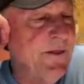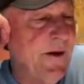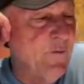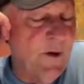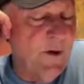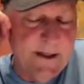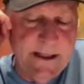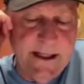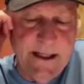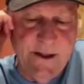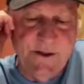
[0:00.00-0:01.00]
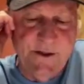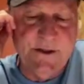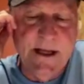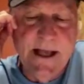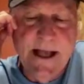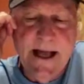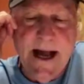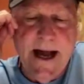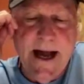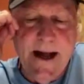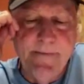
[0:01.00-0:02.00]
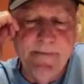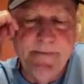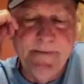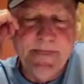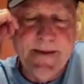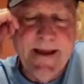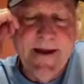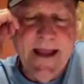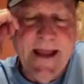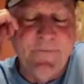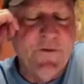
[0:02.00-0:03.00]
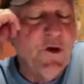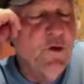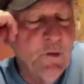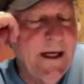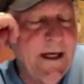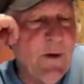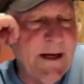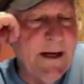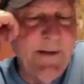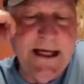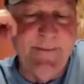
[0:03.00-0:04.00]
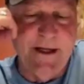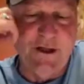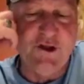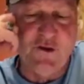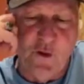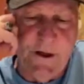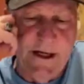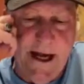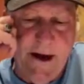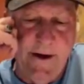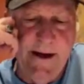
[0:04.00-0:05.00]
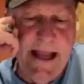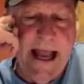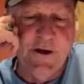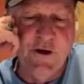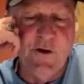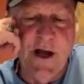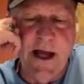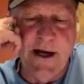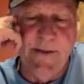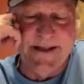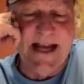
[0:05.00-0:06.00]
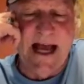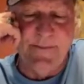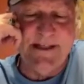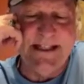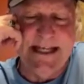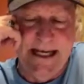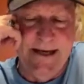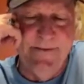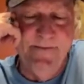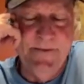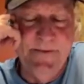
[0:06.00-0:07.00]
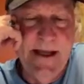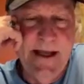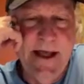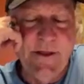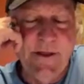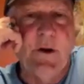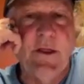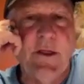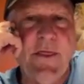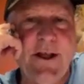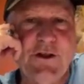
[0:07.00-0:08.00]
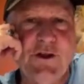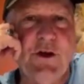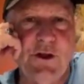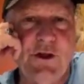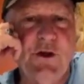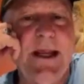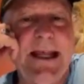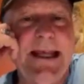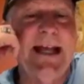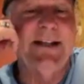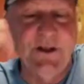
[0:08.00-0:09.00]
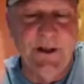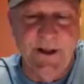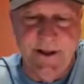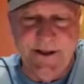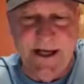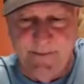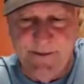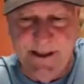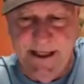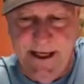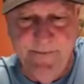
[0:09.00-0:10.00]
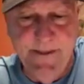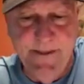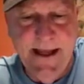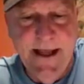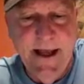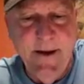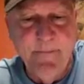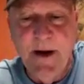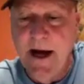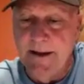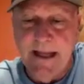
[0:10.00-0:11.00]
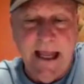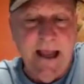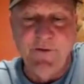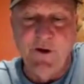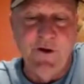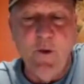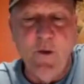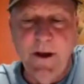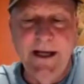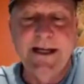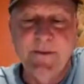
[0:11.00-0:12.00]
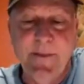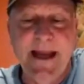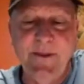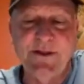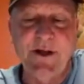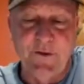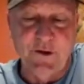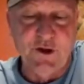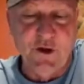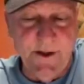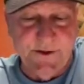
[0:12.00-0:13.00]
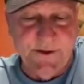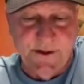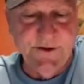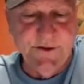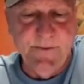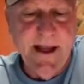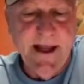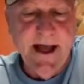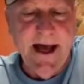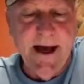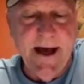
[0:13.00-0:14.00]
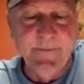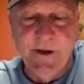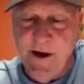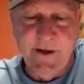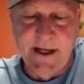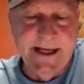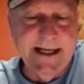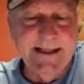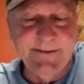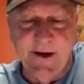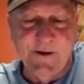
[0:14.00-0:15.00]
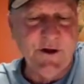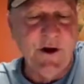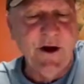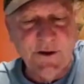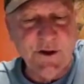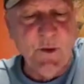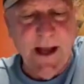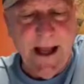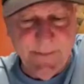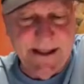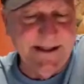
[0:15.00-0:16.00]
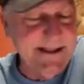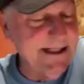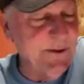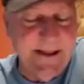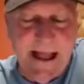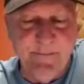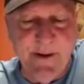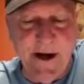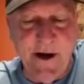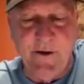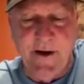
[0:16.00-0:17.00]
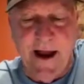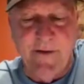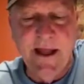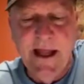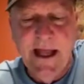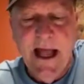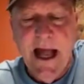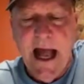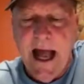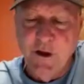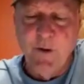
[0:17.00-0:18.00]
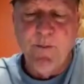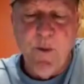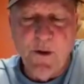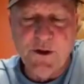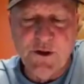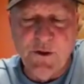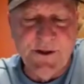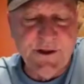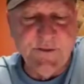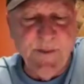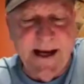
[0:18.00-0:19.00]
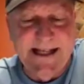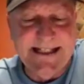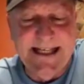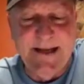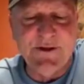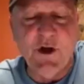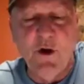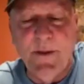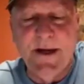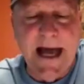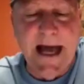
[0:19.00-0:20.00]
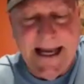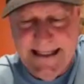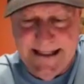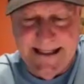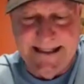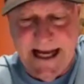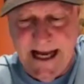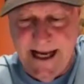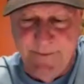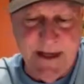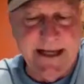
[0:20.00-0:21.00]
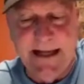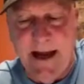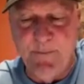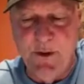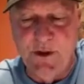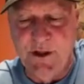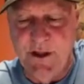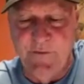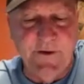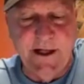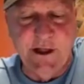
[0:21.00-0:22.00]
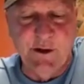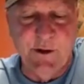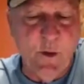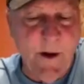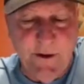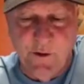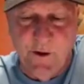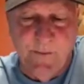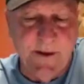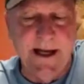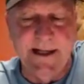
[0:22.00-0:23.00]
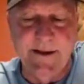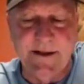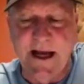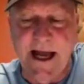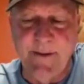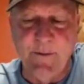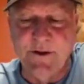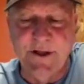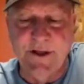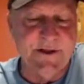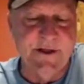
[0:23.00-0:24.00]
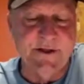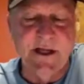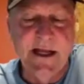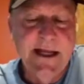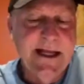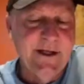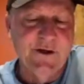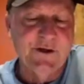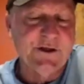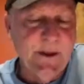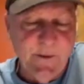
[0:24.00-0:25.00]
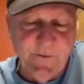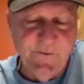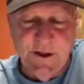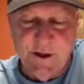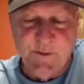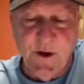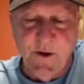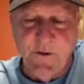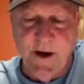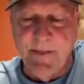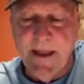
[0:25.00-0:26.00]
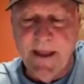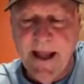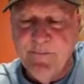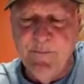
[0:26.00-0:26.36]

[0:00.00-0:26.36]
with everyone is, if you really want to become extraordinary and you're not on the top team, there are other things you can do to get you to the top team. But if you're not willing to make these other choices, you're never going to get there. So here's the way I'm continuing that paragraph. And your poor choices might seem so benign at the time, like not pushing to failure in the weight room, cutting the time or distance in your summer fitness program,